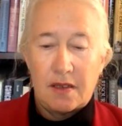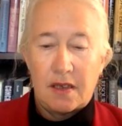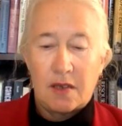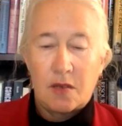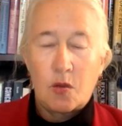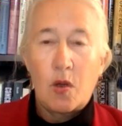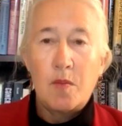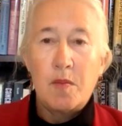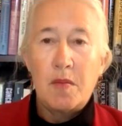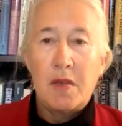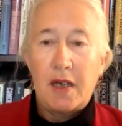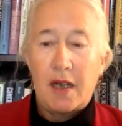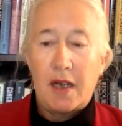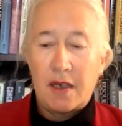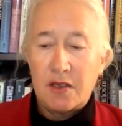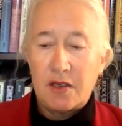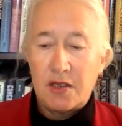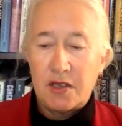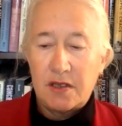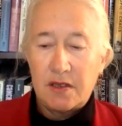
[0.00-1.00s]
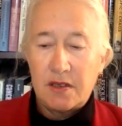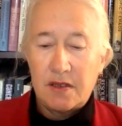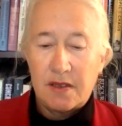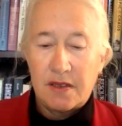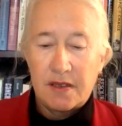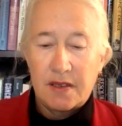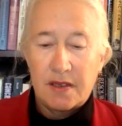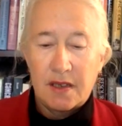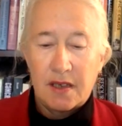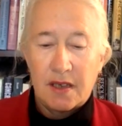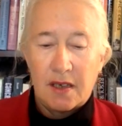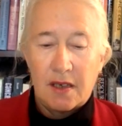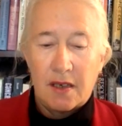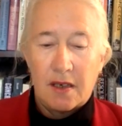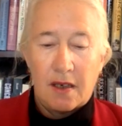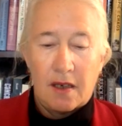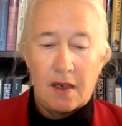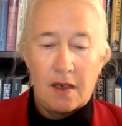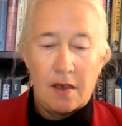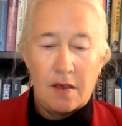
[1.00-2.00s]
equipment engines,
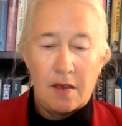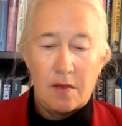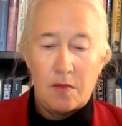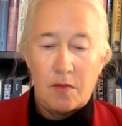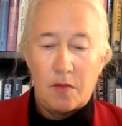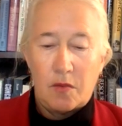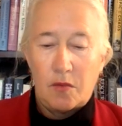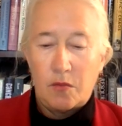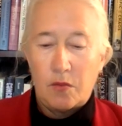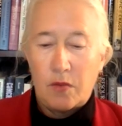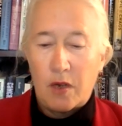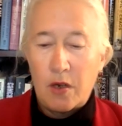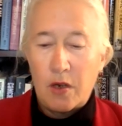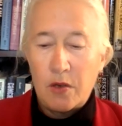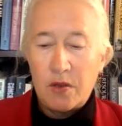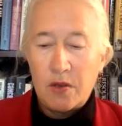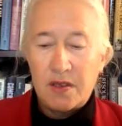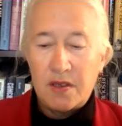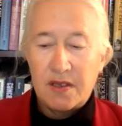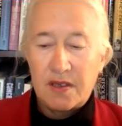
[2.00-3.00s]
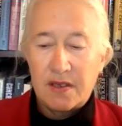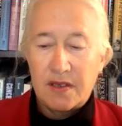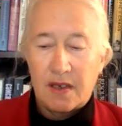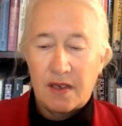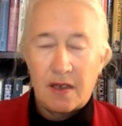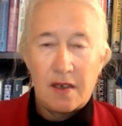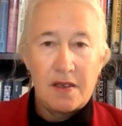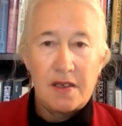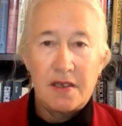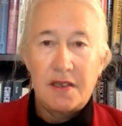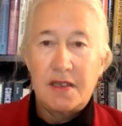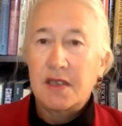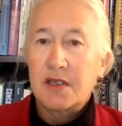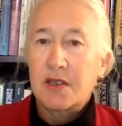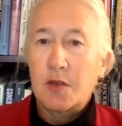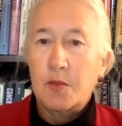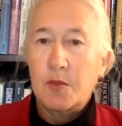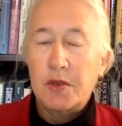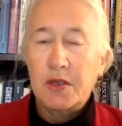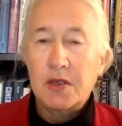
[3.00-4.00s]
um, roads, uh, the
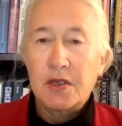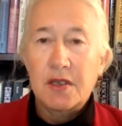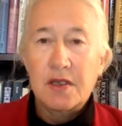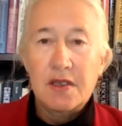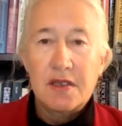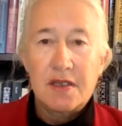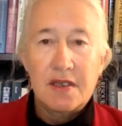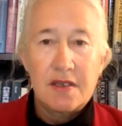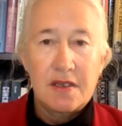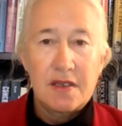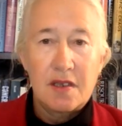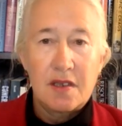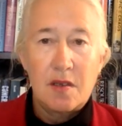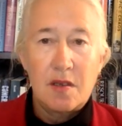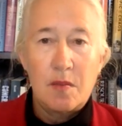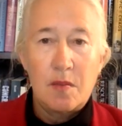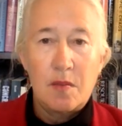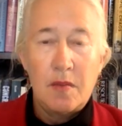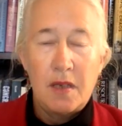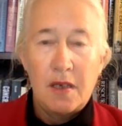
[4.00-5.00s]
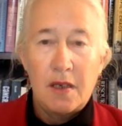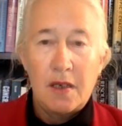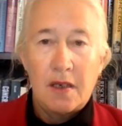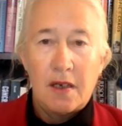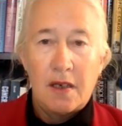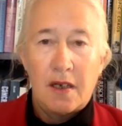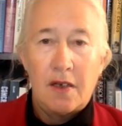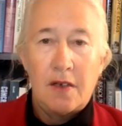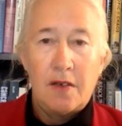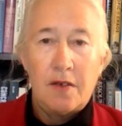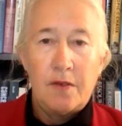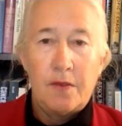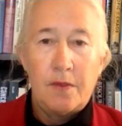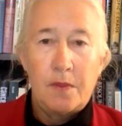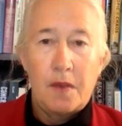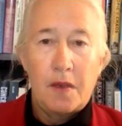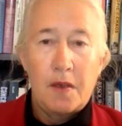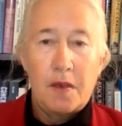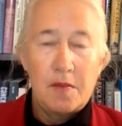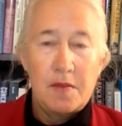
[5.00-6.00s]
distribution system of
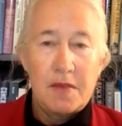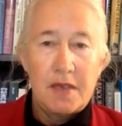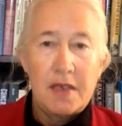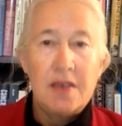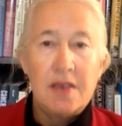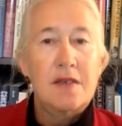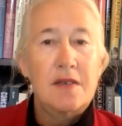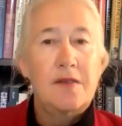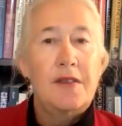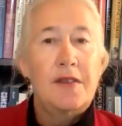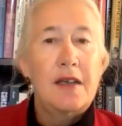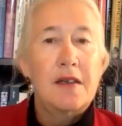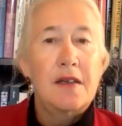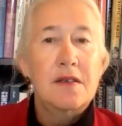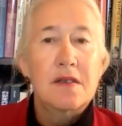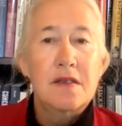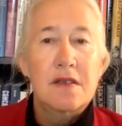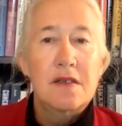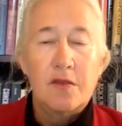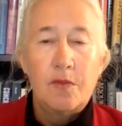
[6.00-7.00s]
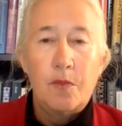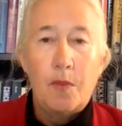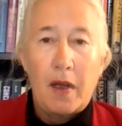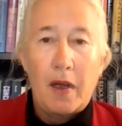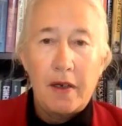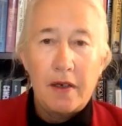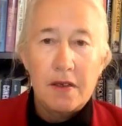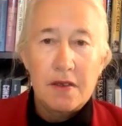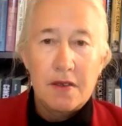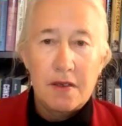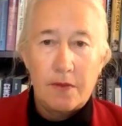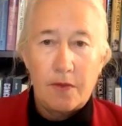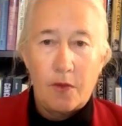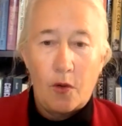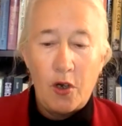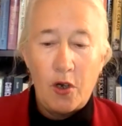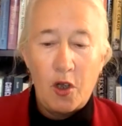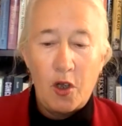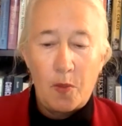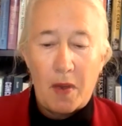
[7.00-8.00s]
um, tens of thousands of miles of
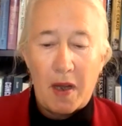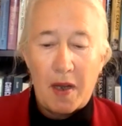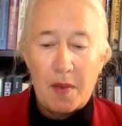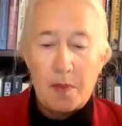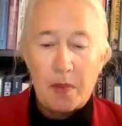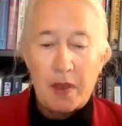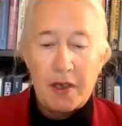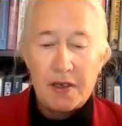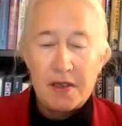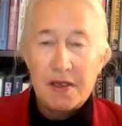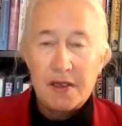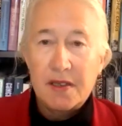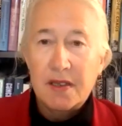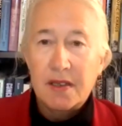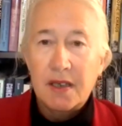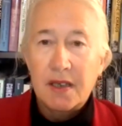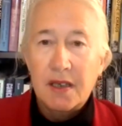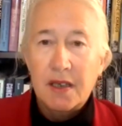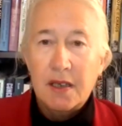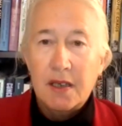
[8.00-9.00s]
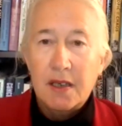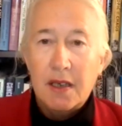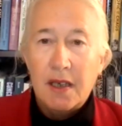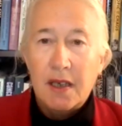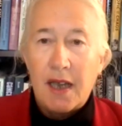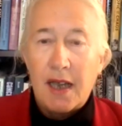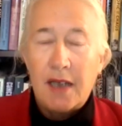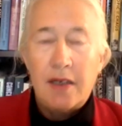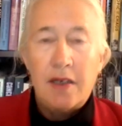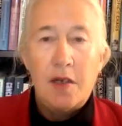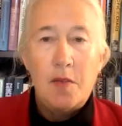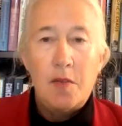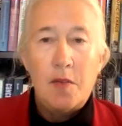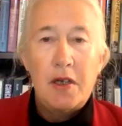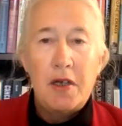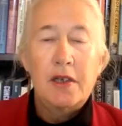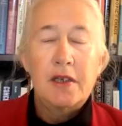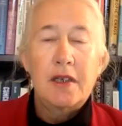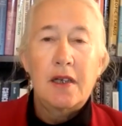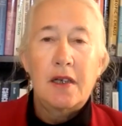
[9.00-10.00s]
oil pipelines, and in
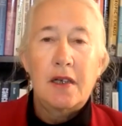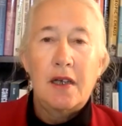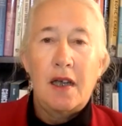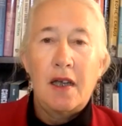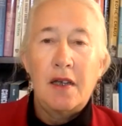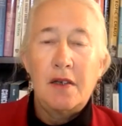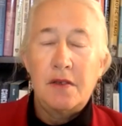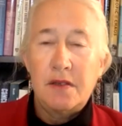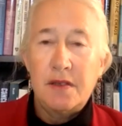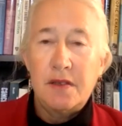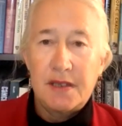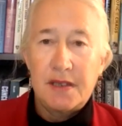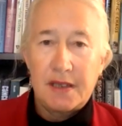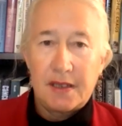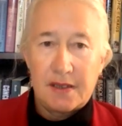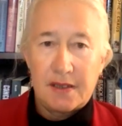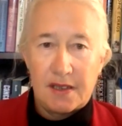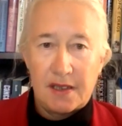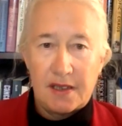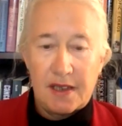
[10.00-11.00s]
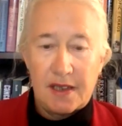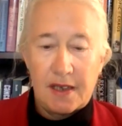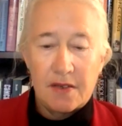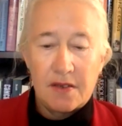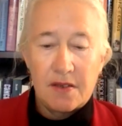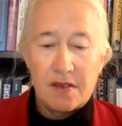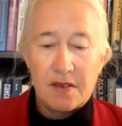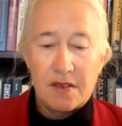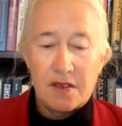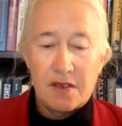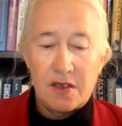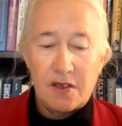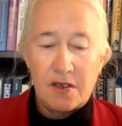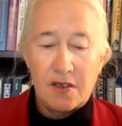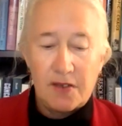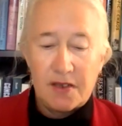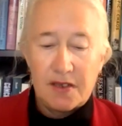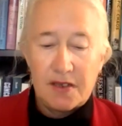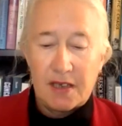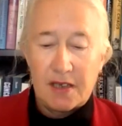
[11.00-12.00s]
America, one hundred sixty thousand
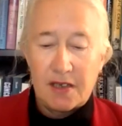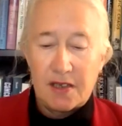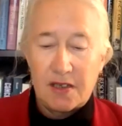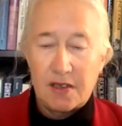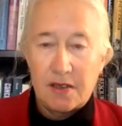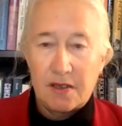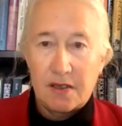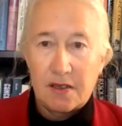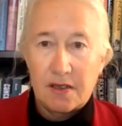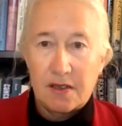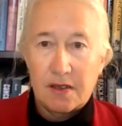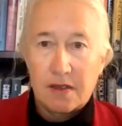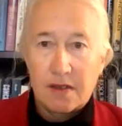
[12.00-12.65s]
service stations.